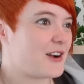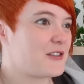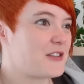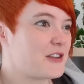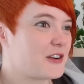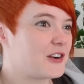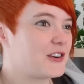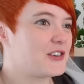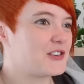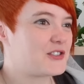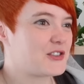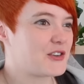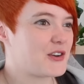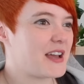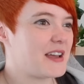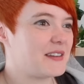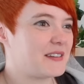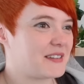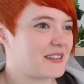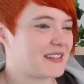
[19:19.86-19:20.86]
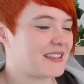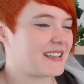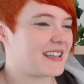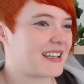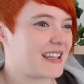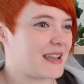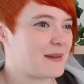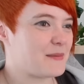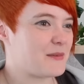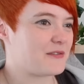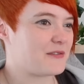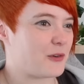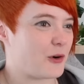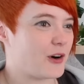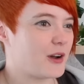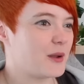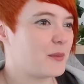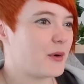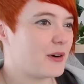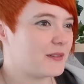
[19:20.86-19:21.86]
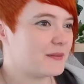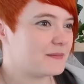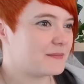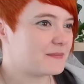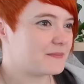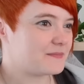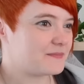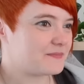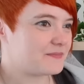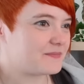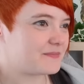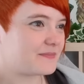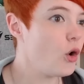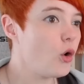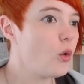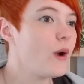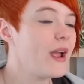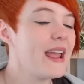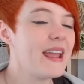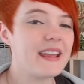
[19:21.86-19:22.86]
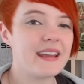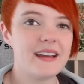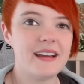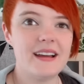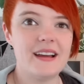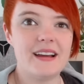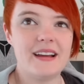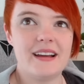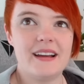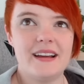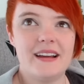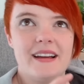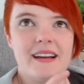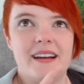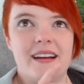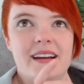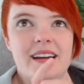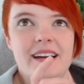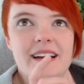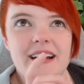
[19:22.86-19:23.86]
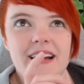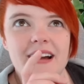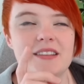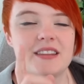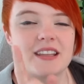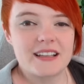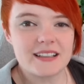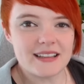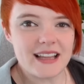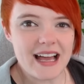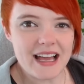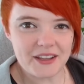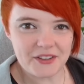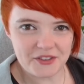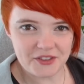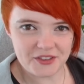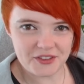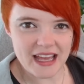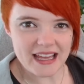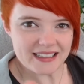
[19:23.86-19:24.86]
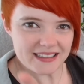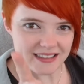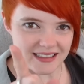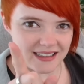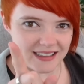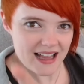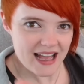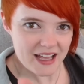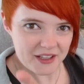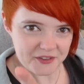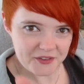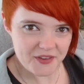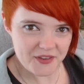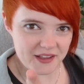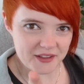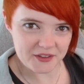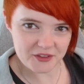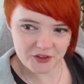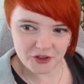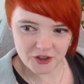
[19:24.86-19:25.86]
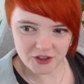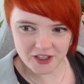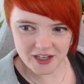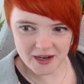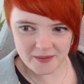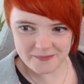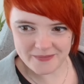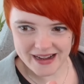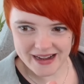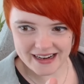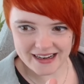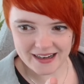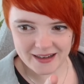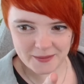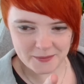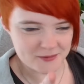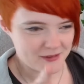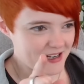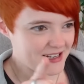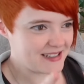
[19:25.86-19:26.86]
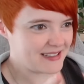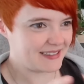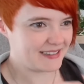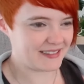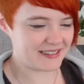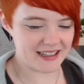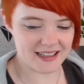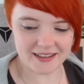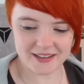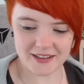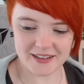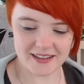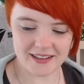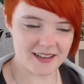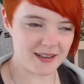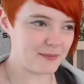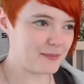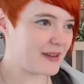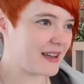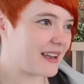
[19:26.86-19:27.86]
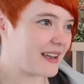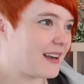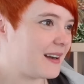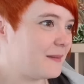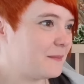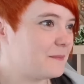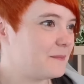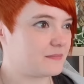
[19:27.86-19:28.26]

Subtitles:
Are they going to do it as like a game of volleyball? Oh, wait. The glass, sand glass thing's going to come back up, right? Is that going to come back up?